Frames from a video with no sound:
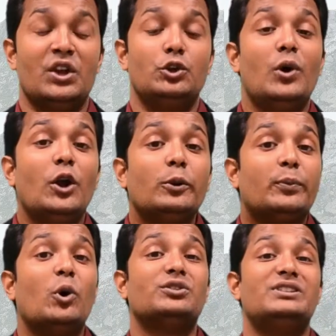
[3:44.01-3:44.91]
You have to
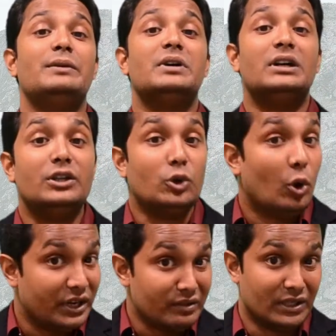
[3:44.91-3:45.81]
post them
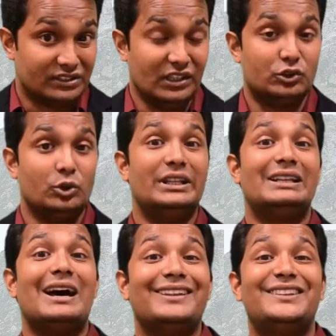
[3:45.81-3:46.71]
anonymously so
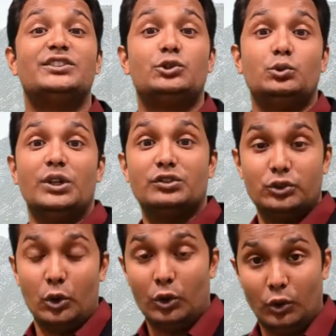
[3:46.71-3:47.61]
that other students
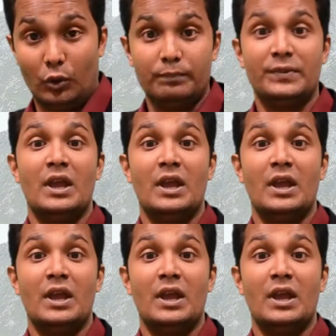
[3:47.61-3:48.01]
don't know.